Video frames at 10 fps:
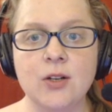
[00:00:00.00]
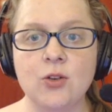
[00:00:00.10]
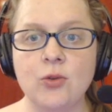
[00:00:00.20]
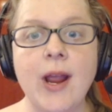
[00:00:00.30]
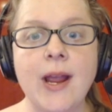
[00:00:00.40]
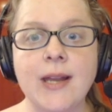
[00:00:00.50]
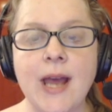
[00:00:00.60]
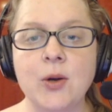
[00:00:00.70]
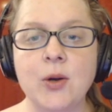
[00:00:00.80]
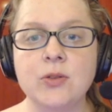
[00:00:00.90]
grayed
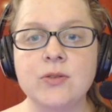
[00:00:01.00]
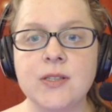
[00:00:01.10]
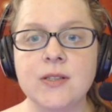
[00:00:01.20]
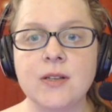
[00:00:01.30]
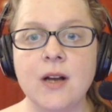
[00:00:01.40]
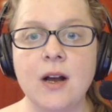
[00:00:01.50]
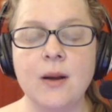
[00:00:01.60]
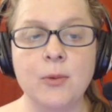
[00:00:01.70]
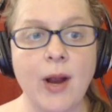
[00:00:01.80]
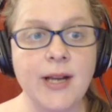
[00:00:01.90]
out
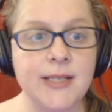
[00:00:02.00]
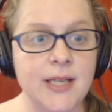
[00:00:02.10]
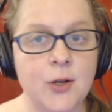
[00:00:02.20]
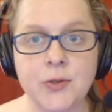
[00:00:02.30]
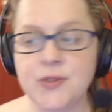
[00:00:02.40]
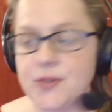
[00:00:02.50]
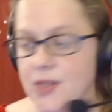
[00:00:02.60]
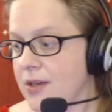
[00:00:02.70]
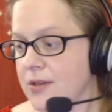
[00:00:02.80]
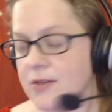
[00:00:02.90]
um, rectangles.
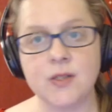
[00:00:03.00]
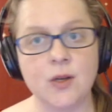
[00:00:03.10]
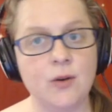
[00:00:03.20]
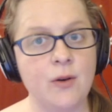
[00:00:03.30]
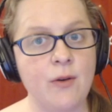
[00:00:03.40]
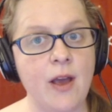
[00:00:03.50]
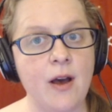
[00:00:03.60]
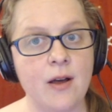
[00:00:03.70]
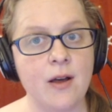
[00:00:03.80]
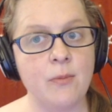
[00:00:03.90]
So
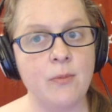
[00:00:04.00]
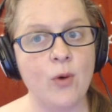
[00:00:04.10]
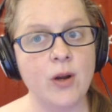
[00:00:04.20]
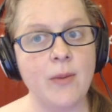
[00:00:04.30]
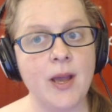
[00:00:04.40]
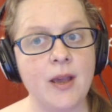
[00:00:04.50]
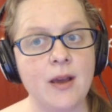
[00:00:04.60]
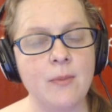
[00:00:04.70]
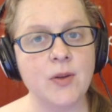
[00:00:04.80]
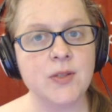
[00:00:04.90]
um, one of my
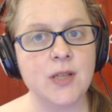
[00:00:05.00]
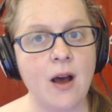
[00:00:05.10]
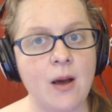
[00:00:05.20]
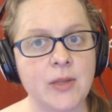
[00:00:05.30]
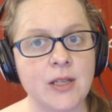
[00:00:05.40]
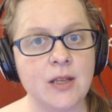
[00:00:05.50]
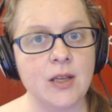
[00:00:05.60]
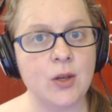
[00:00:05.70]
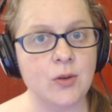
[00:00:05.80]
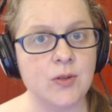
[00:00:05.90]
most commonly
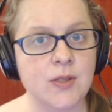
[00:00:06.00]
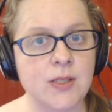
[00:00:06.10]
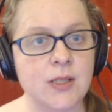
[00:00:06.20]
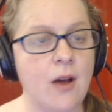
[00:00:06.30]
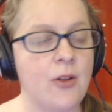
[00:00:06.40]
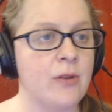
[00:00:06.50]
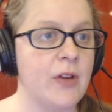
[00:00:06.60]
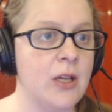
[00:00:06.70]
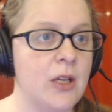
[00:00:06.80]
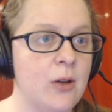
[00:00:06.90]
used other
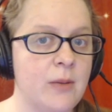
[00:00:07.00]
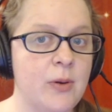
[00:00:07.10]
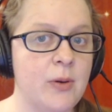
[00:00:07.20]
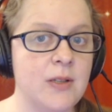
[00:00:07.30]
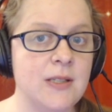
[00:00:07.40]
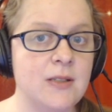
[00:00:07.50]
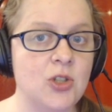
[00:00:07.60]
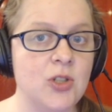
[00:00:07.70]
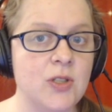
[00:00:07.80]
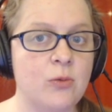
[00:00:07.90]
video inputs is
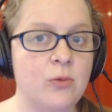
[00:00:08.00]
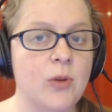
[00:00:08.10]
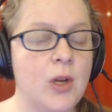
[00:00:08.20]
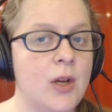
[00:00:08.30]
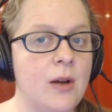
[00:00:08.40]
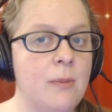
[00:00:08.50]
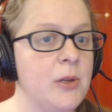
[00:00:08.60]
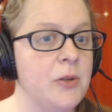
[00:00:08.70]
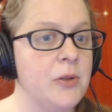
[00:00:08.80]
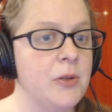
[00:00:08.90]
just a, a
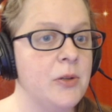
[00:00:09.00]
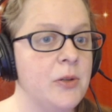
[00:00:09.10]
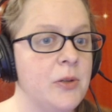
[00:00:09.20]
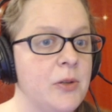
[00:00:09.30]
blue screen.